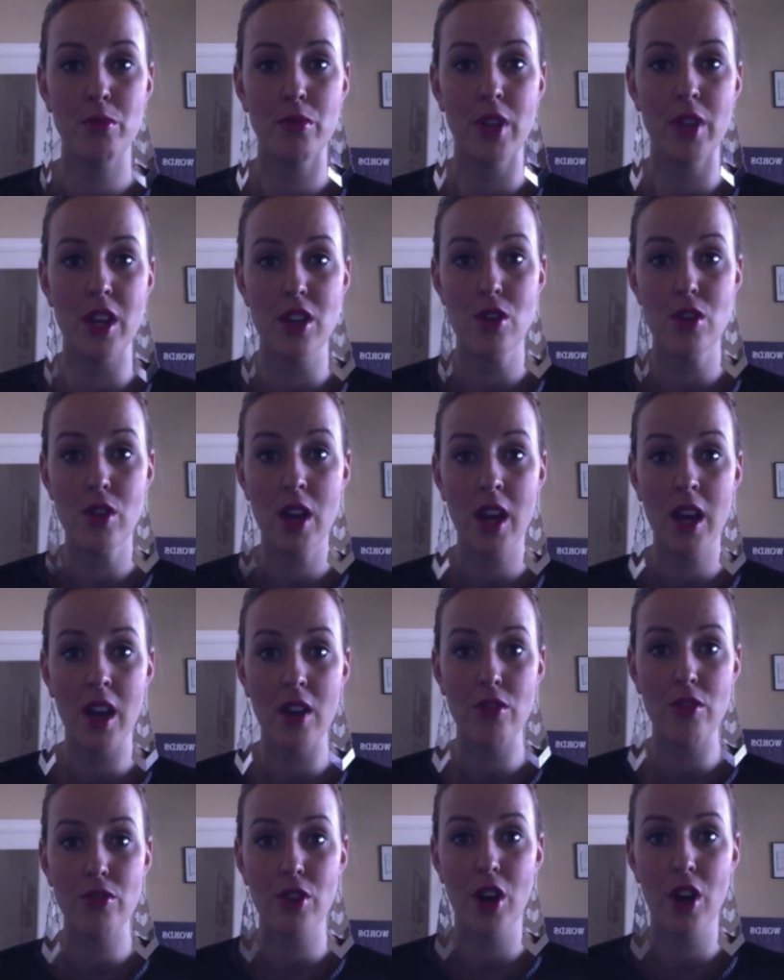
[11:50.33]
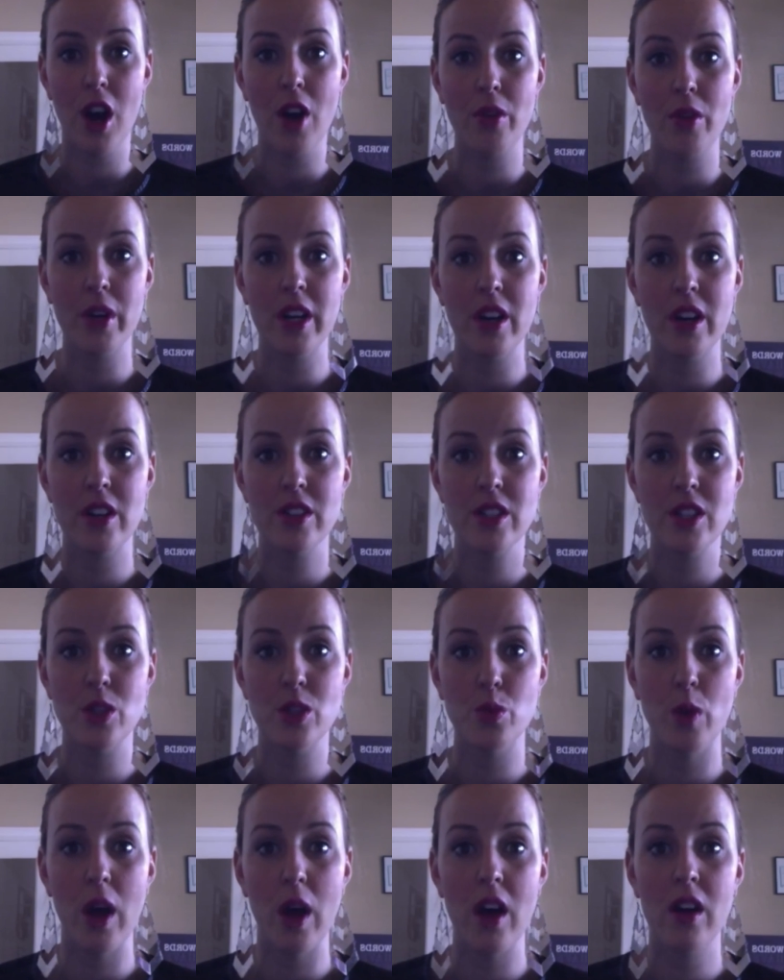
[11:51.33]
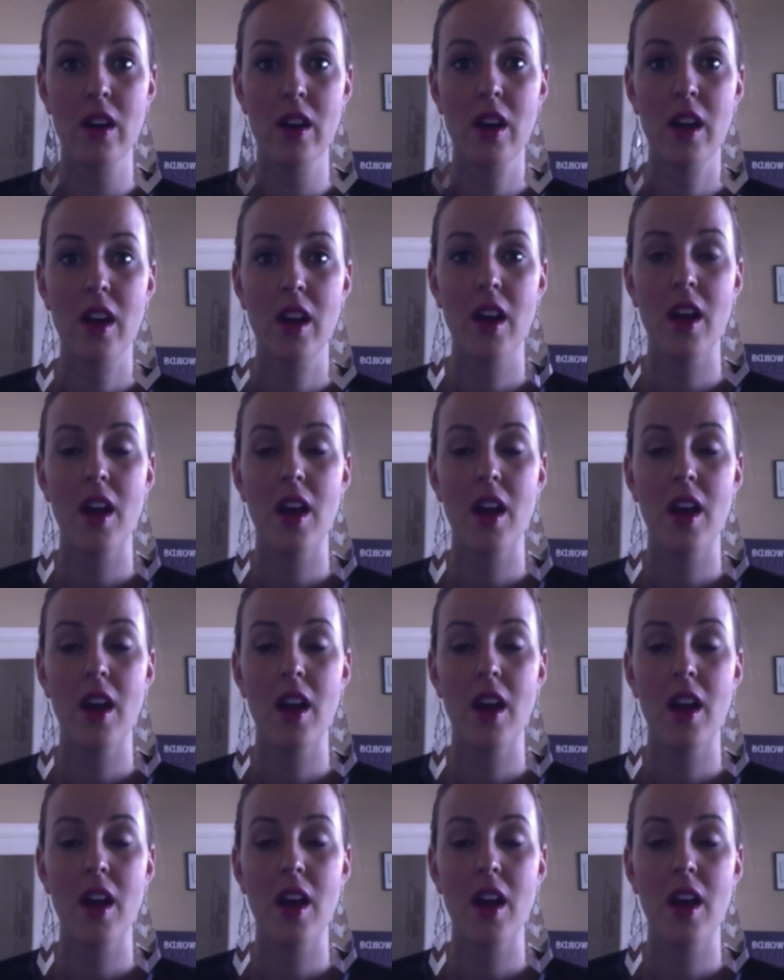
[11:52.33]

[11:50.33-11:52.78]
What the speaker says: that you can give for our readers as well.